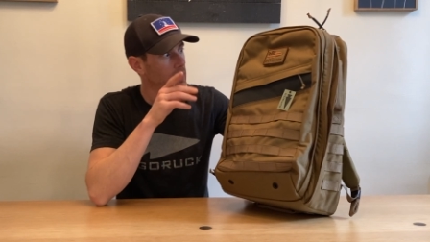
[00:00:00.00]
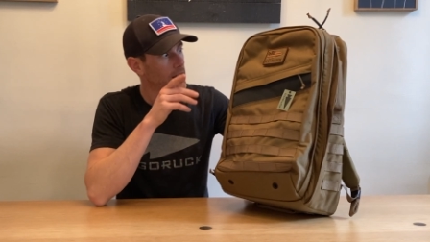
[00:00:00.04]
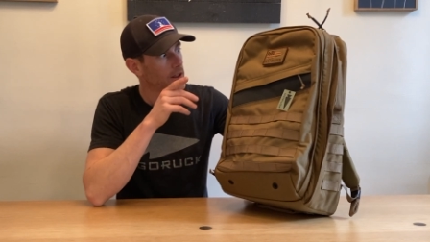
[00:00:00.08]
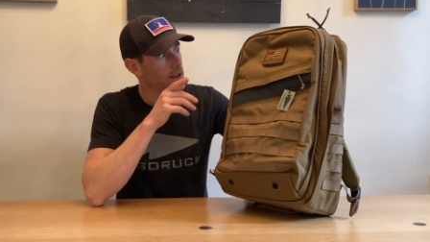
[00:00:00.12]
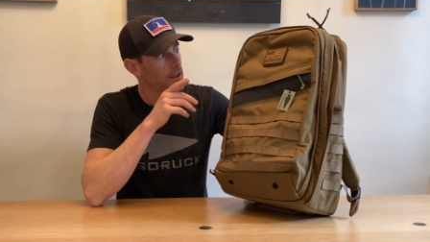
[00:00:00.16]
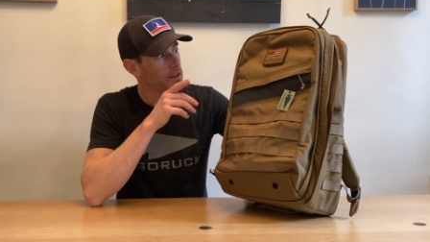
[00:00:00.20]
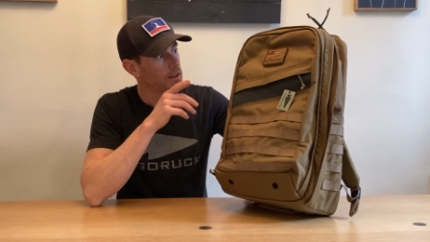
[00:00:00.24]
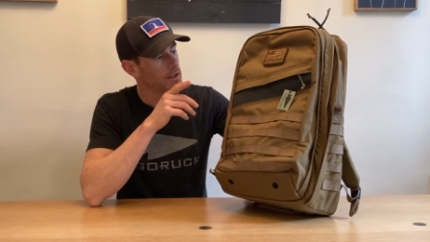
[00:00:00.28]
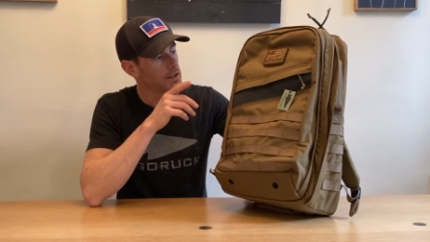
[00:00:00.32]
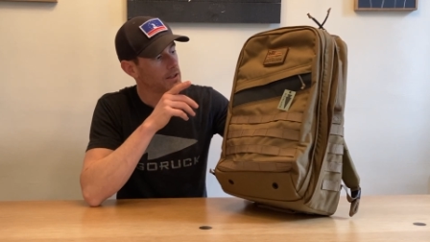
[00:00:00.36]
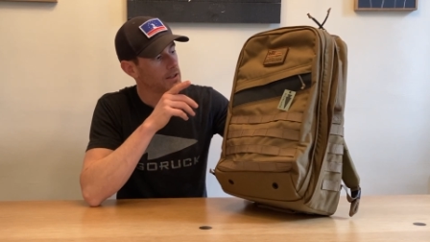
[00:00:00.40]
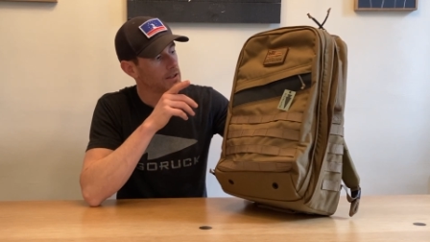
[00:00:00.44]

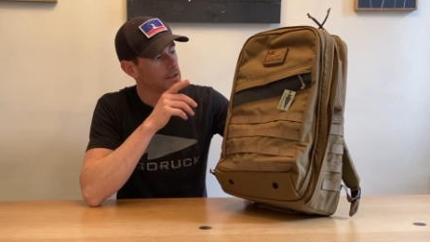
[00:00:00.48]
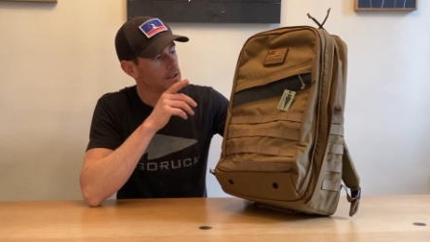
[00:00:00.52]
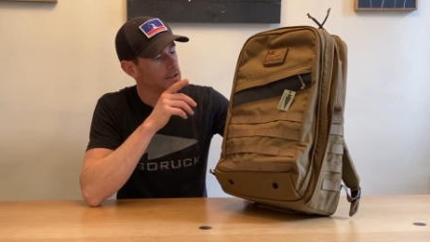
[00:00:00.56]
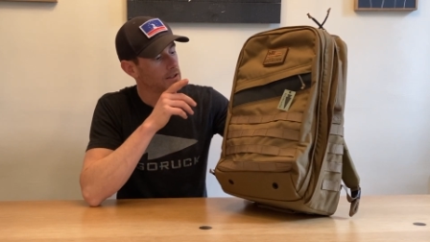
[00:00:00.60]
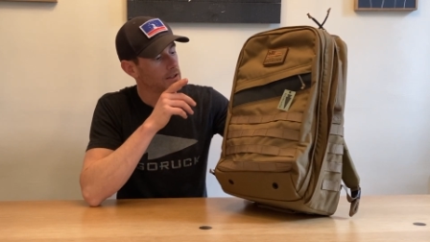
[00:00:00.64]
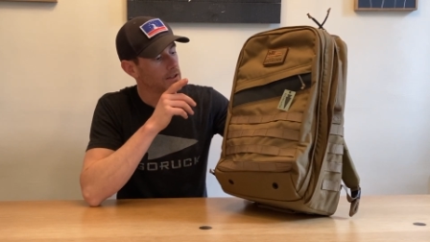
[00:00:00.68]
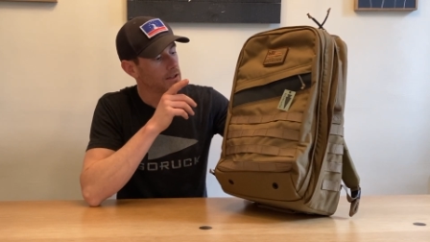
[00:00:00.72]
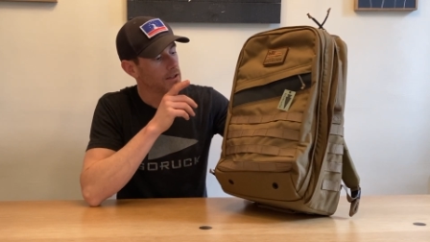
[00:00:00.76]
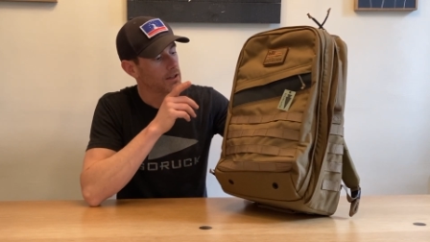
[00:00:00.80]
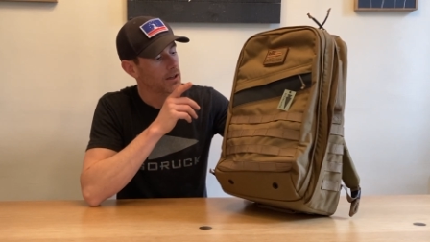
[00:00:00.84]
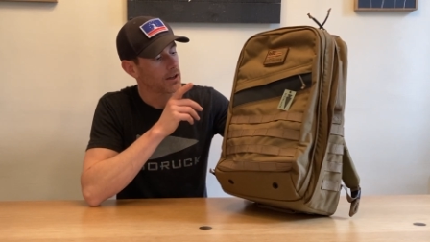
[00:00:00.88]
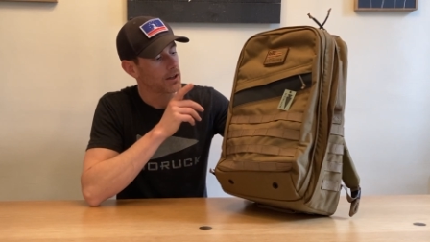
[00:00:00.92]

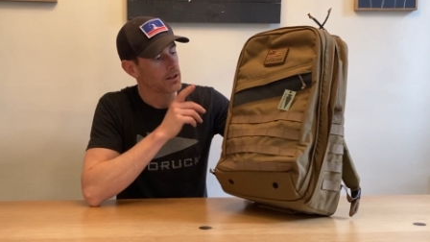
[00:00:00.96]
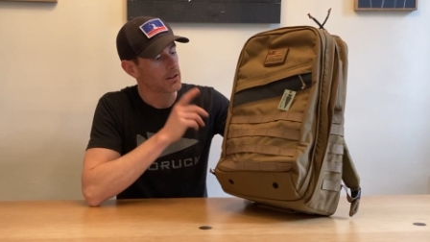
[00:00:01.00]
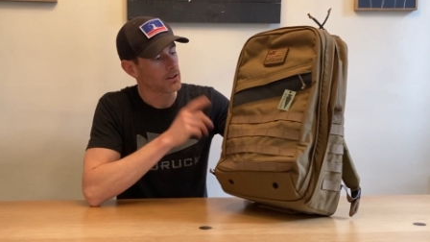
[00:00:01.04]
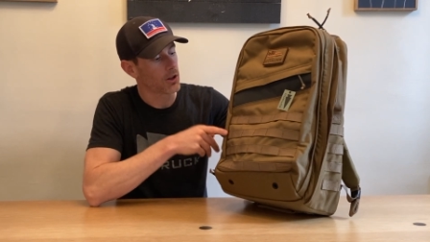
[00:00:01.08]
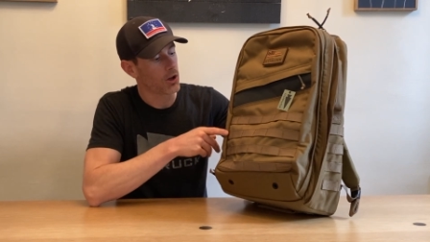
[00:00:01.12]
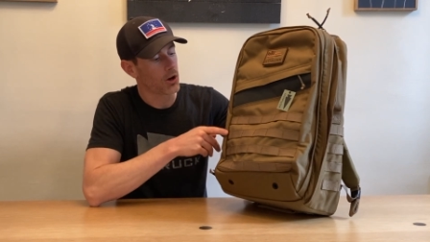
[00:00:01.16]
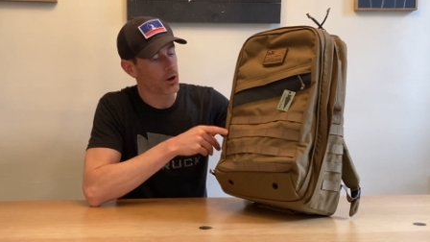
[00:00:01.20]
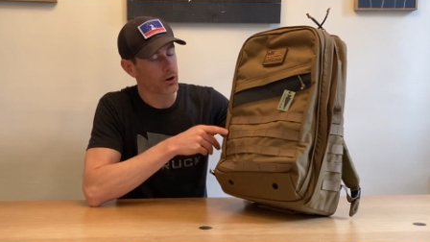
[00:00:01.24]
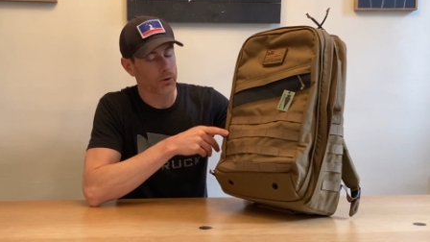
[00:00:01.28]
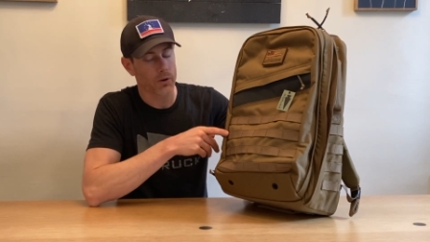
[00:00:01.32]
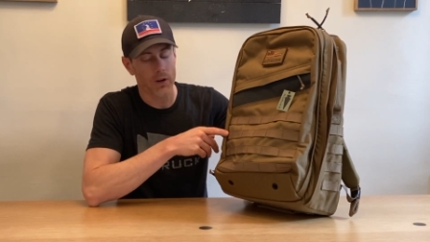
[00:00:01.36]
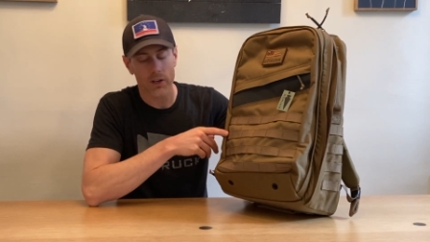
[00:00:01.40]
the
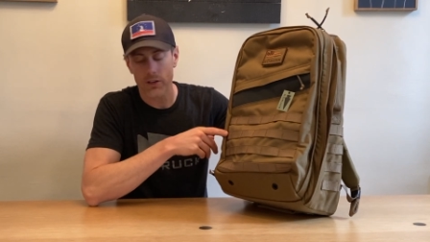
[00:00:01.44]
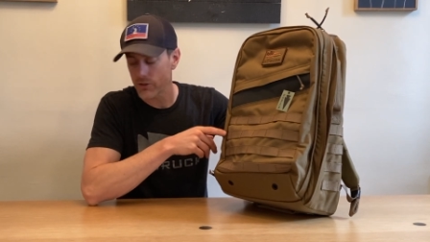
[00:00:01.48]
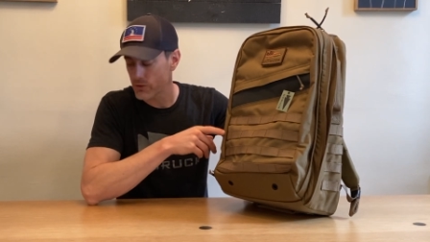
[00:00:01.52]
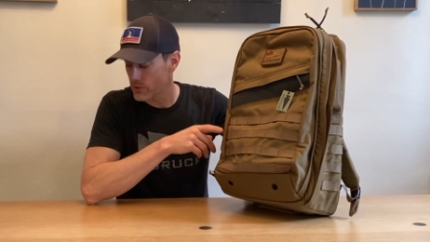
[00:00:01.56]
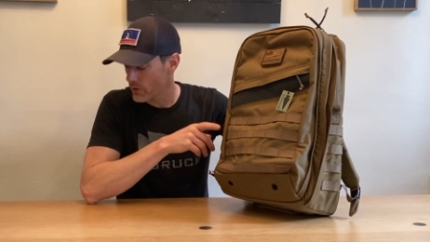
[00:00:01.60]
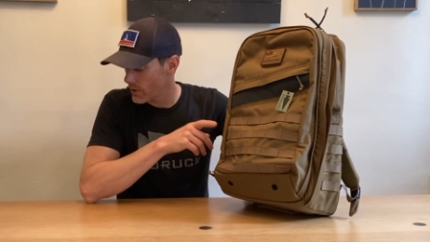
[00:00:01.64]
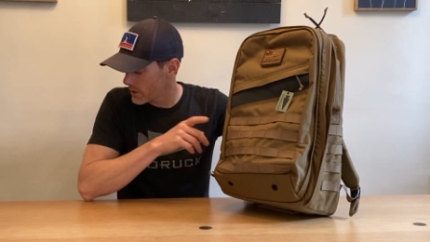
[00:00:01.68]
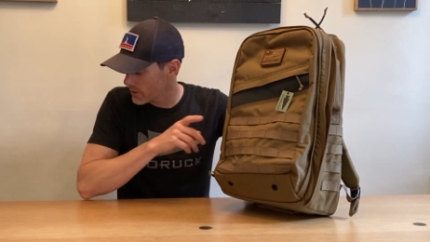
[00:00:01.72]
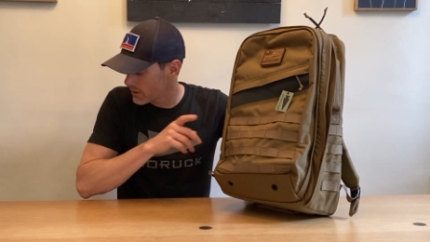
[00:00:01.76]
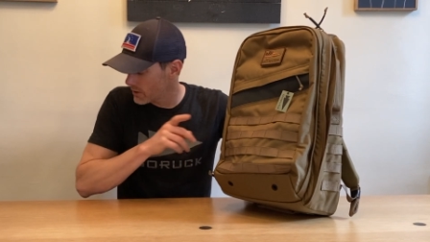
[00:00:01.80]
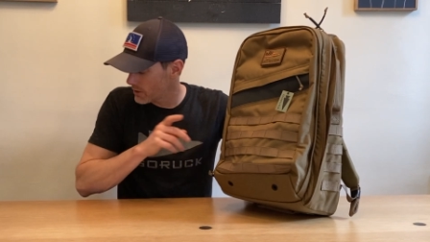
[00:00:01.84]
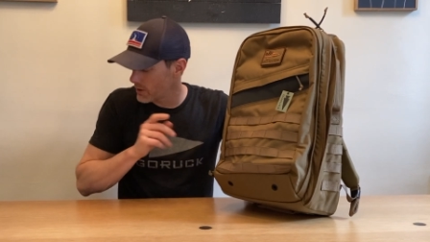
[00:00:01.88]
long range
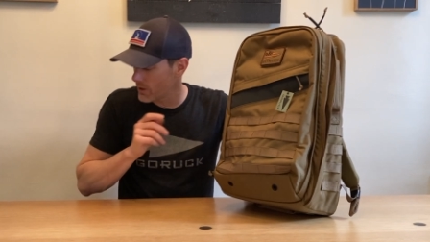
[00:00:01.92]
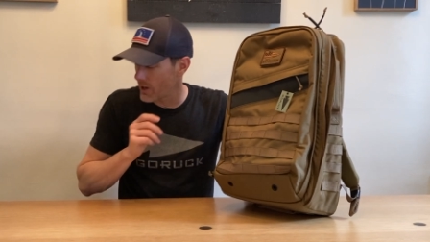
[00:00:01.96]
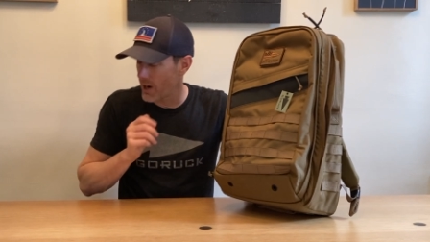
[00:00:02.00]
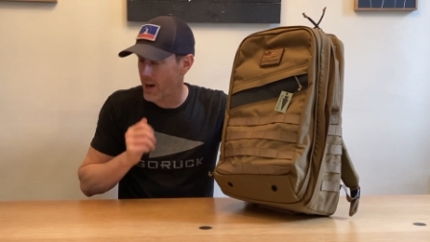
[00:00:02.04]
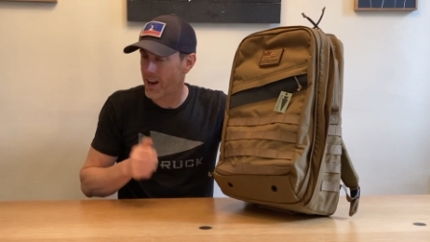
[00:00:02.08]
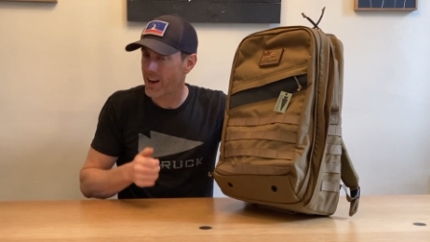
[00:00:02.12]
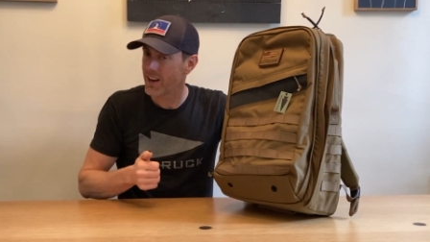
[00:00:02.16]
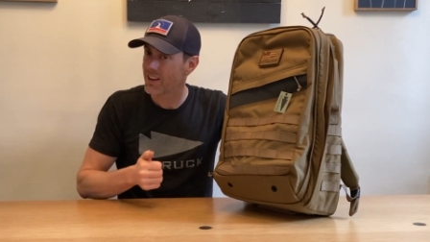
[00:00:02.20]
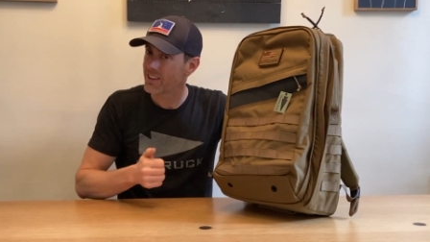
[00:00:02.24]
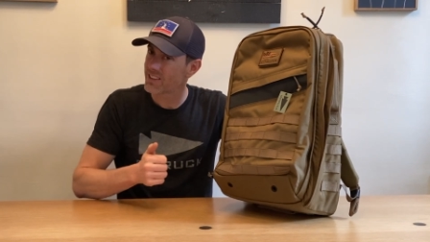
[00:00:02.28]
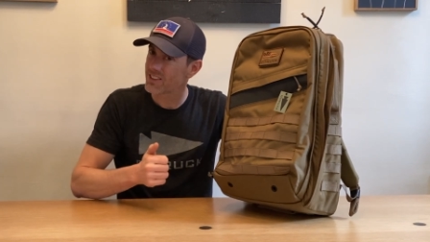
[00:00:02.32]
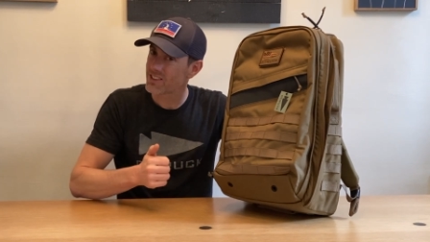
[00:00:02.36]
rucker
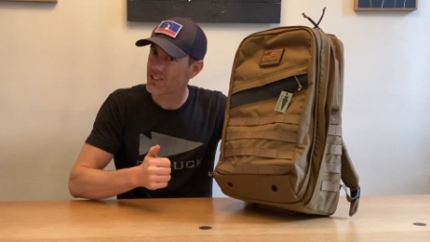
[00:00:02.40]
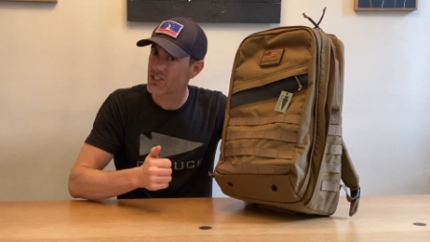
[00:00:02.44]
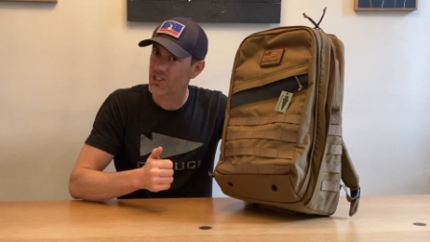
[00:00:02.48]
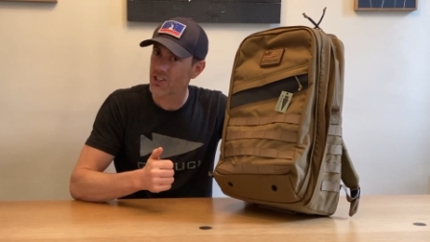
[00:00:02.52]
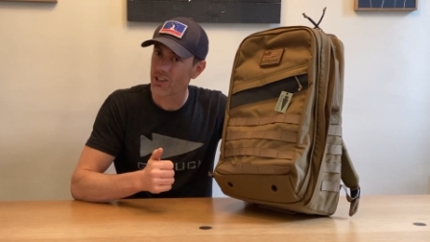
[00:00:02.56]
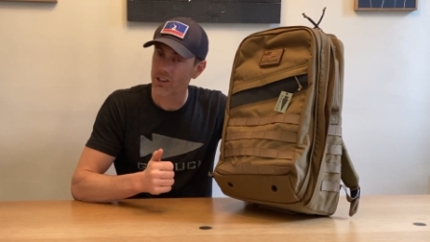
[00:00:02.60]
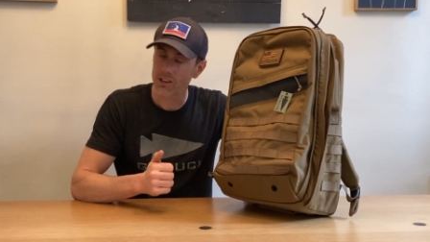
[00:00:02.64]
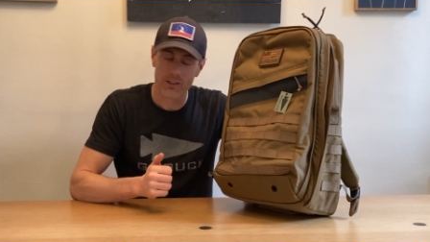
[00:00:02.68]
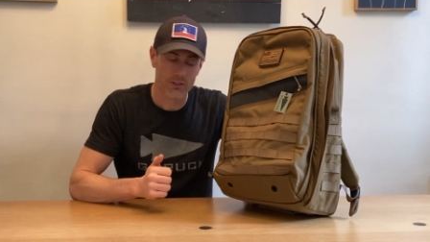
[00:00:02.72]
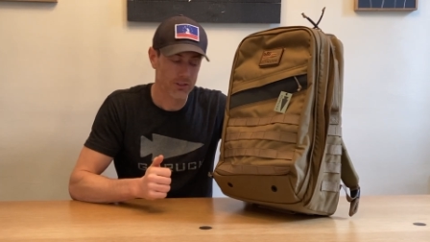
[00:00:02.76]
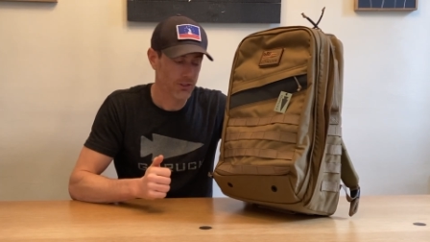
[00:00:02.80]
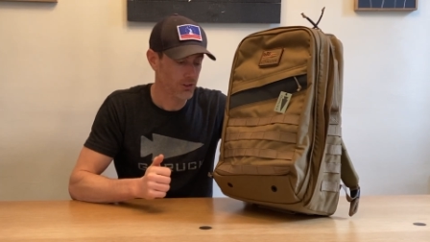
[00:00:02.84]
and the
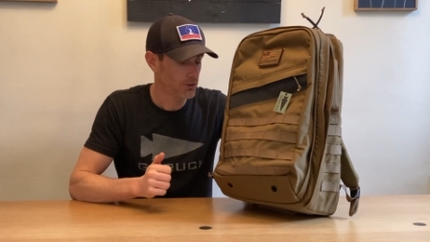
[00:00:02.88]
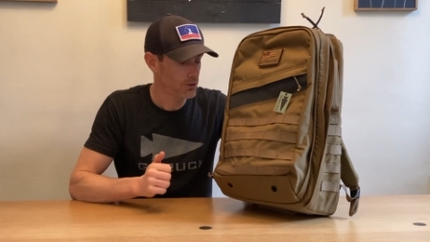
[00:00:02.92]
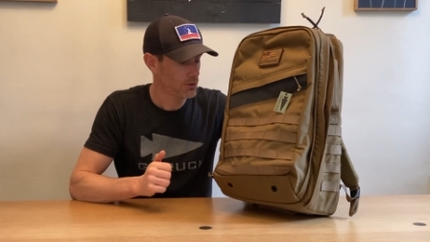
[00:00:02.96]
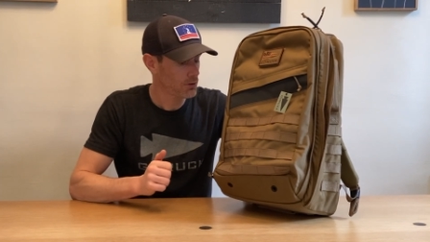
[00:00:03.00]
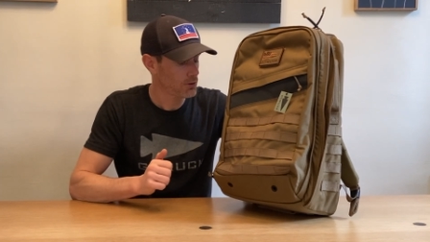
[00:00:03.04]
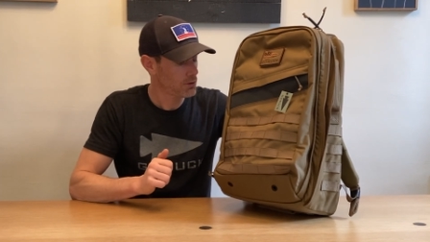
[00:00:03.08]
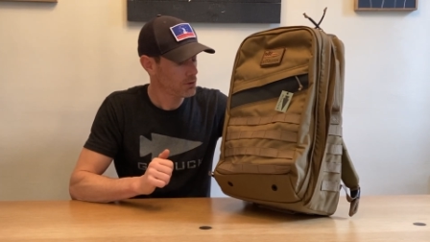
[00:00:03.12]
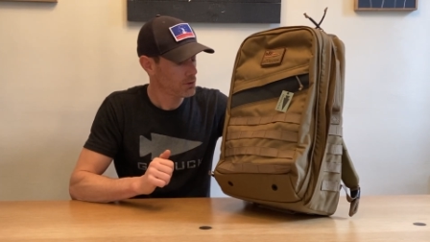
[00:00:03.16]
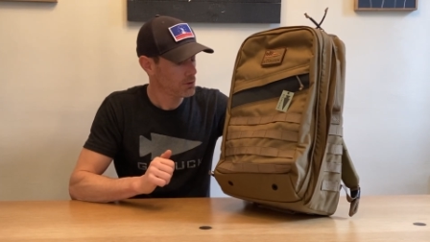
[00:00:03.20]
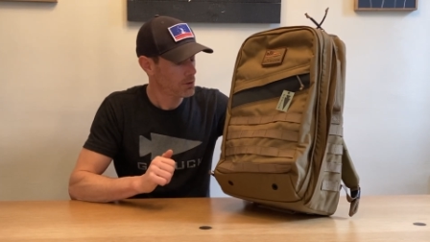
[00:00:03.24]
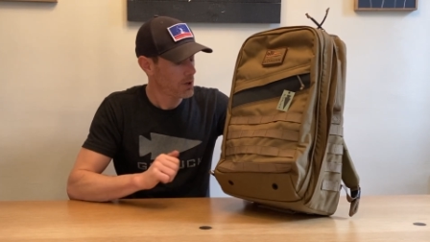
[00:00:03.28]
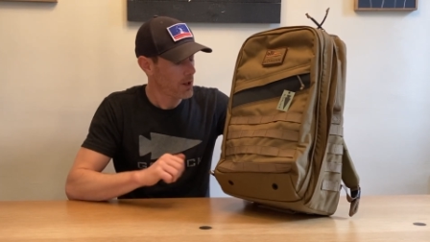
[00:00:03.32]

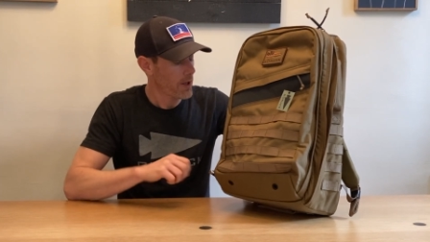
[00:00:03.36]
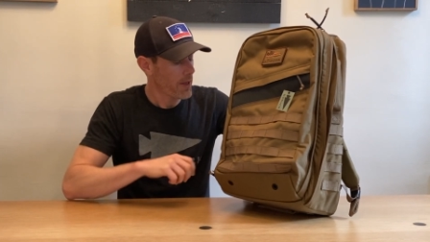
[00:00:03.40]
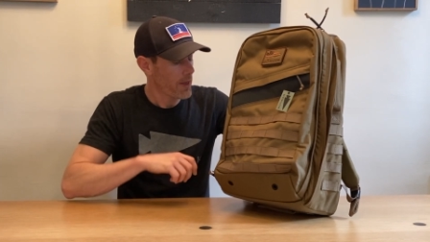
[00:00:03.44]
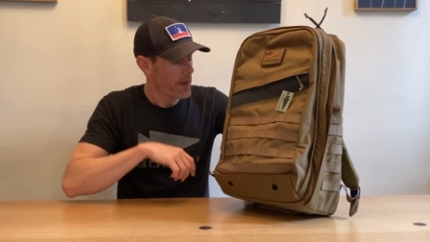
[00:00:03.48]
GR2.